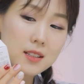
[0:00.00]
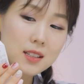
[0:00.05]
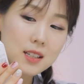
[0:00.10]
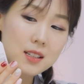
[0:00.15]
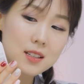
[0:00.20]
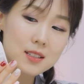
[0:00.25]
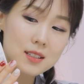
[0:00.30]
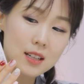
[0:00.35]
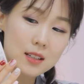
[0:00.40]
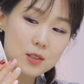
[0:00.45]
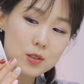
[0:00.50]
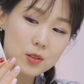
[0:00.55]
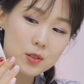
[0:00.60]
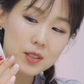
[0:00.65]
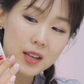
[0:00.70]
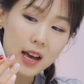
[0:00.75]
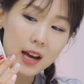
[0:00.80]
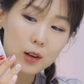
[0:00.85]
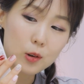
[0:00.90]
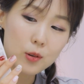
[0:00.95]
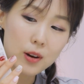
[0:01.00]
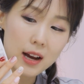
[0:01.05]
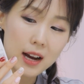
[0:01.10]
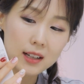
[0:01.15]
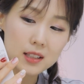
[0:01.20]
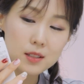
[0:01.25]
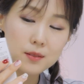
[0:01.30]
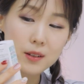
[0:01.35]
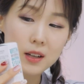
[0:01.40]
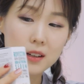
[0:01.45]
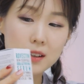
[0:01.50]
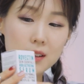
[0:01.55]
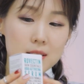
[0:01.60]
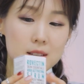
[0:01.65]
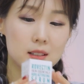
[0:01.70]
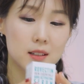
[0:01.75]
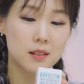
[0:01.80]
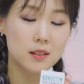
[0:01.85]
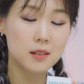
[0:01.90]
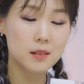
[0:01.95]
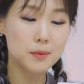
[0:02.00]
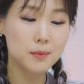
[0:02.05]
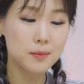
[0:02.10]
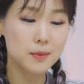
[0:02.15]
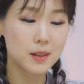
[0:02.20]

Skin Essentials Aqua Activating Serum.